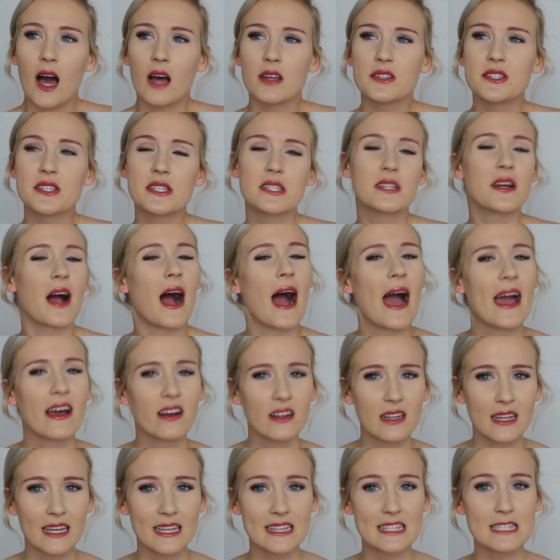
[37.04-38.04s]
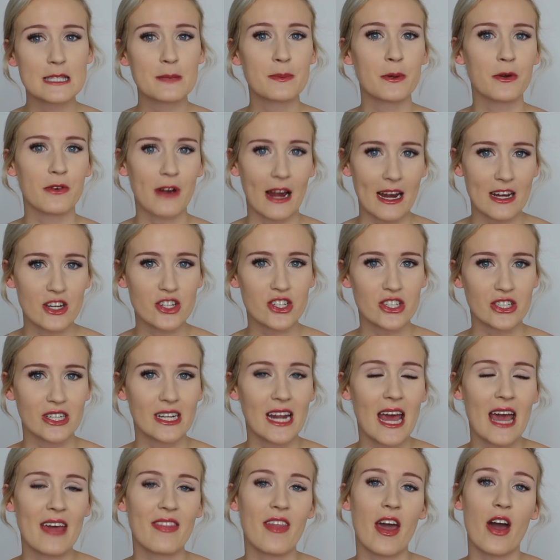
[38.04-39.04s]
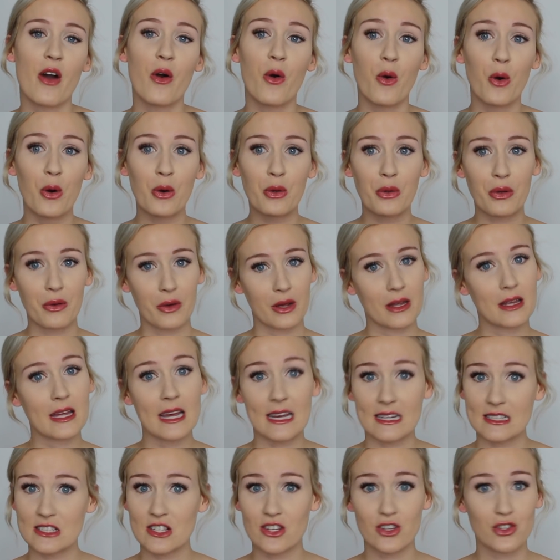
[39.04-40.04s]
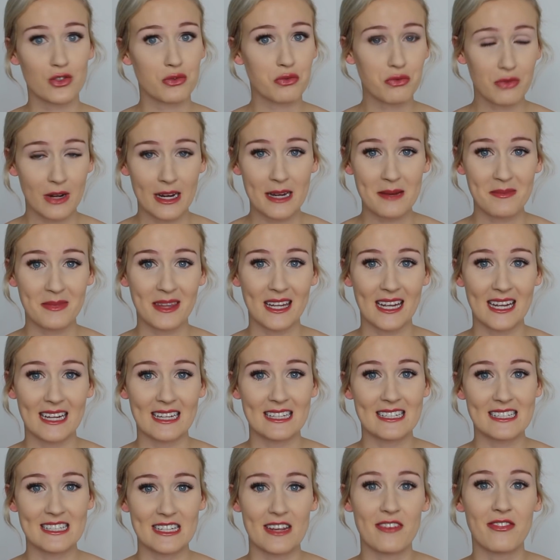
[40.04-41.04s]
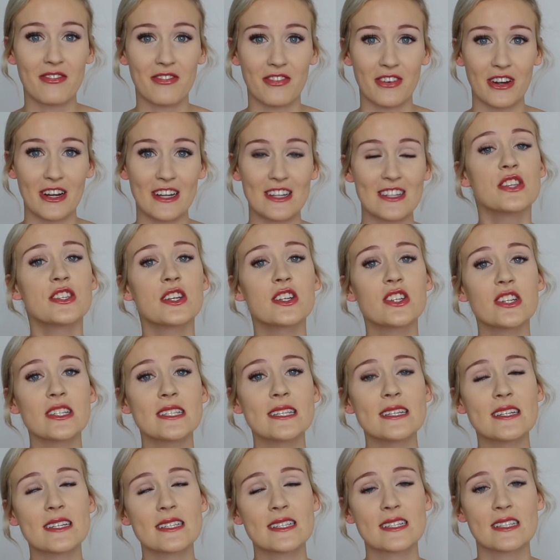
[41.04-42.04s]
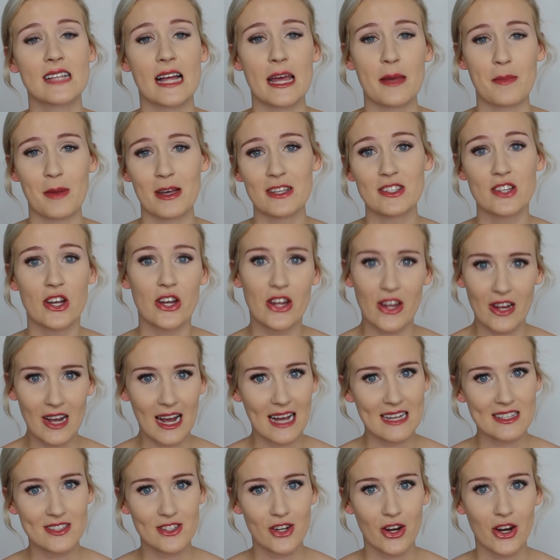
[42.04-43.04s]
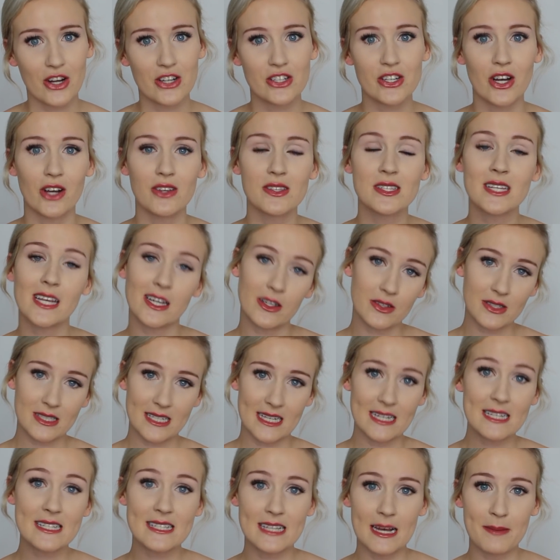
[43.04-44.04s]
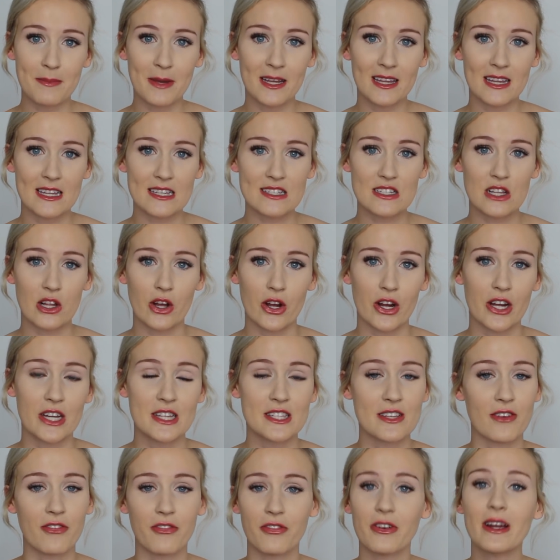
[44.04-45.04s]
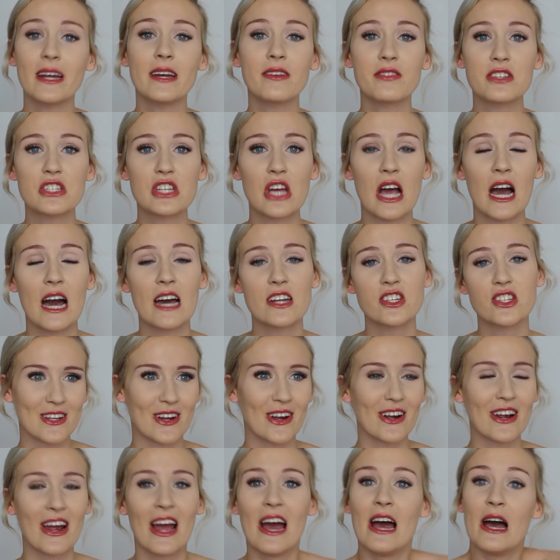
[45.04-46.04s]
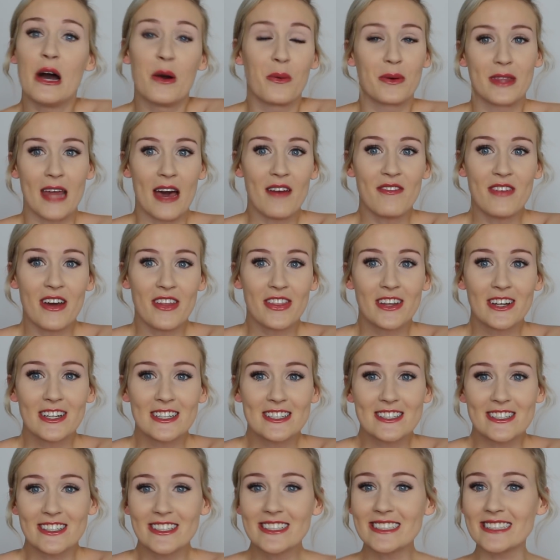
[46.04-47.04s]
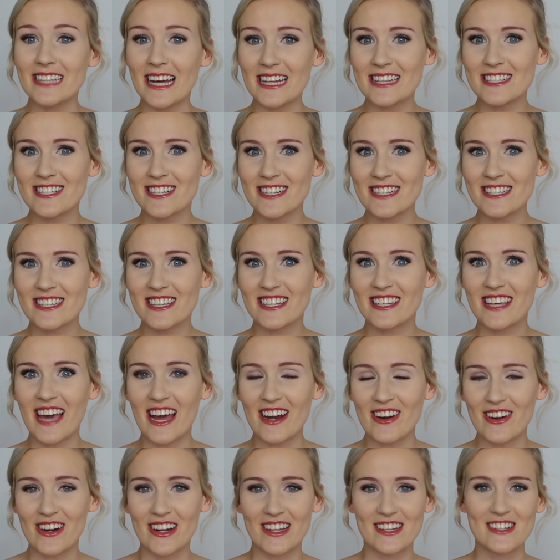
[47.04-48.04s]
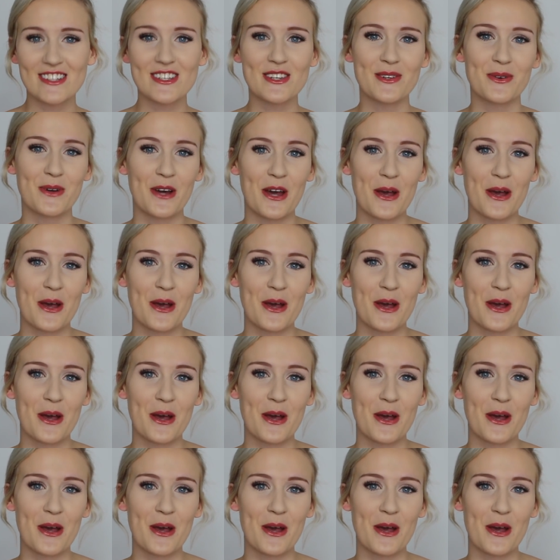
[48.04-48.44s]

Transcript: style inspiration and they're all extremely different. So just a disclaimer so you guys know Dolls Kill did send me these clothes free of charge so without further ado let's just get on into